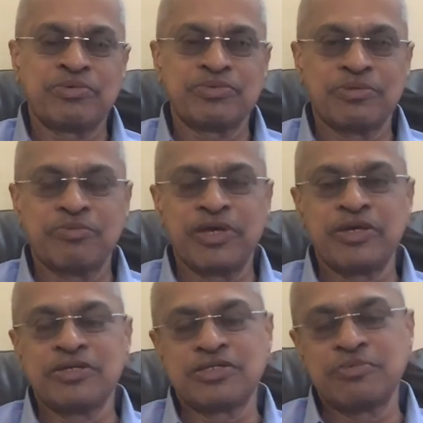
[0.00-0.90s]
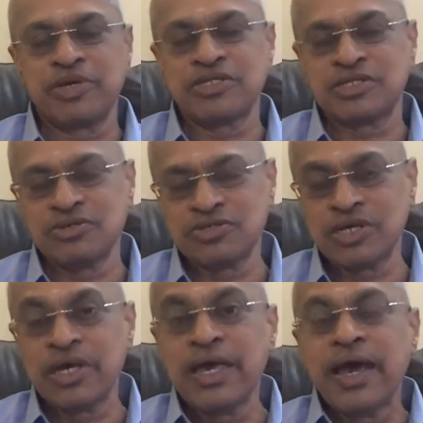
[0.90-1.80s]
CPSUs
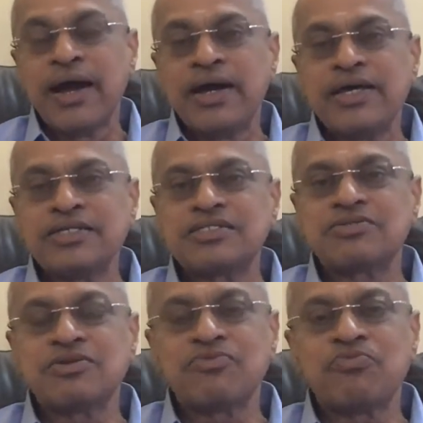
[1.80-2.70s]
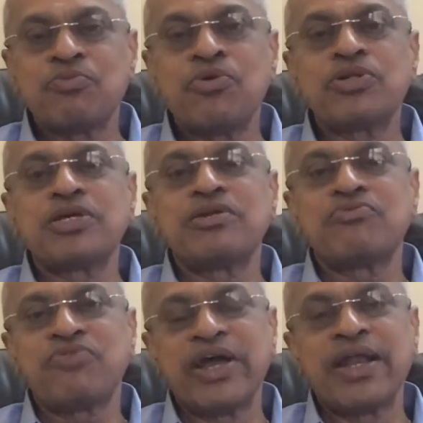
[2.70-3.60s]
is more than
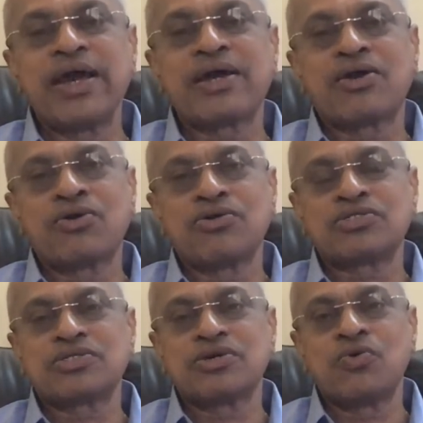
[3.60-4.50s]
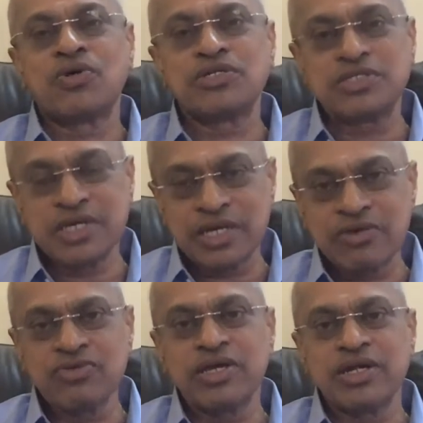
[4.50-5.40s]
5 lakh crores. Once they
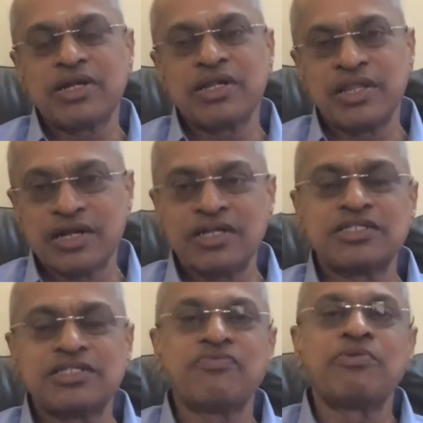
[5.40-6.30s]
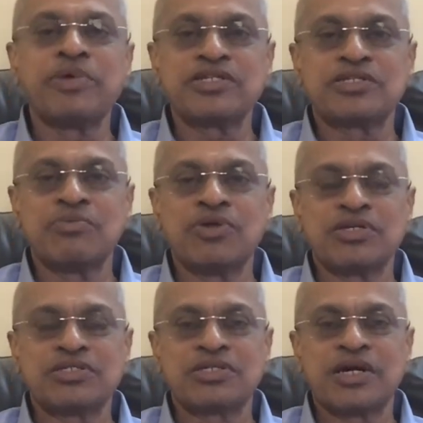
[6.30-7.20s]
give that, that itself will be a
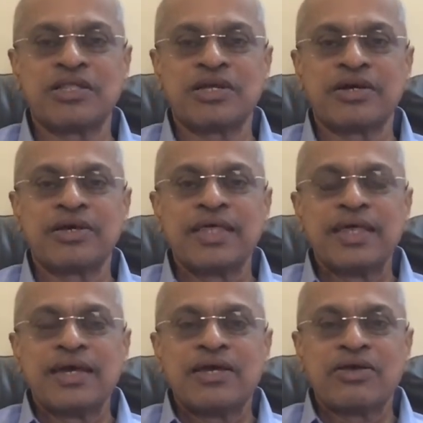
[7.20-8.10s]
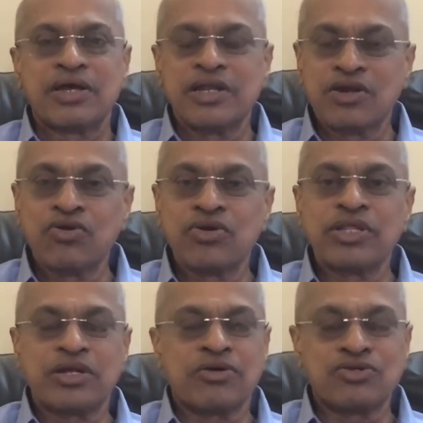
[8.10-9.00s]
stimulus rather. You can include
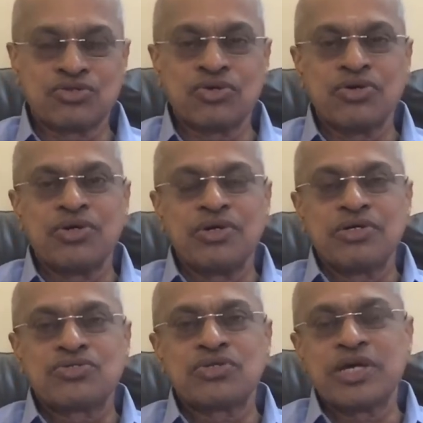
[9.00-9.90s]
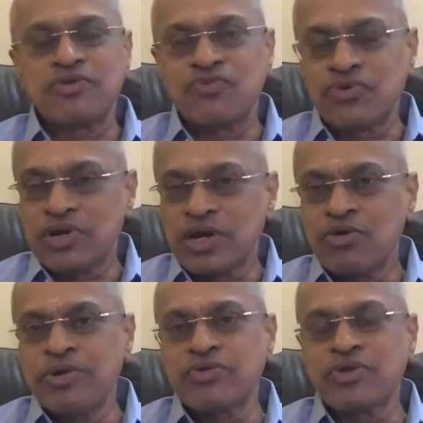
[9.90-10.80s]
that also. So therefore,
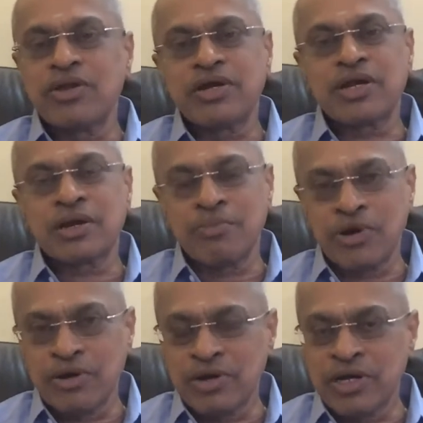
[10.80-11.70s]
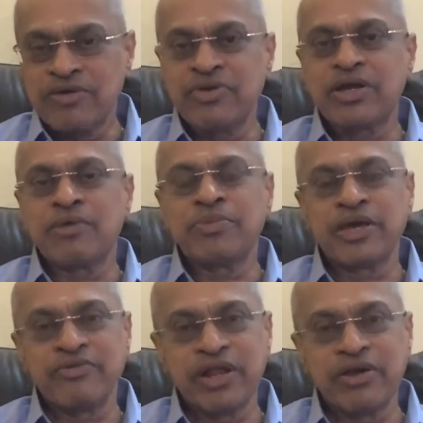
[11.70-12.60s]
government will not come
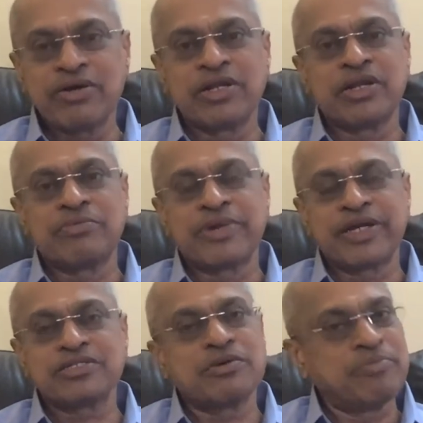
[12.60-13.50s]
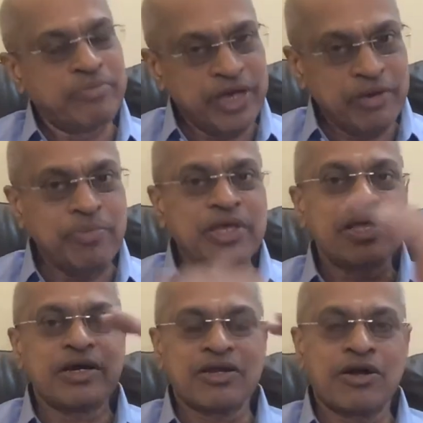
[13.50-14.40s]
heavily on income tax. Maybe
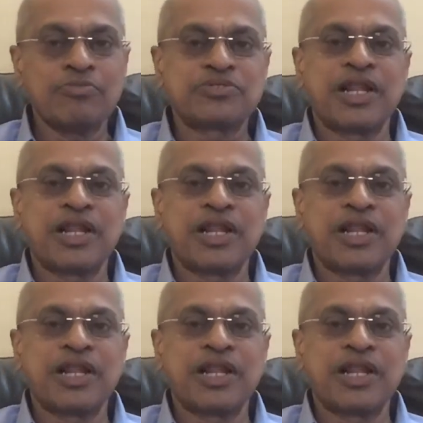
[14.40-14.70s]
the top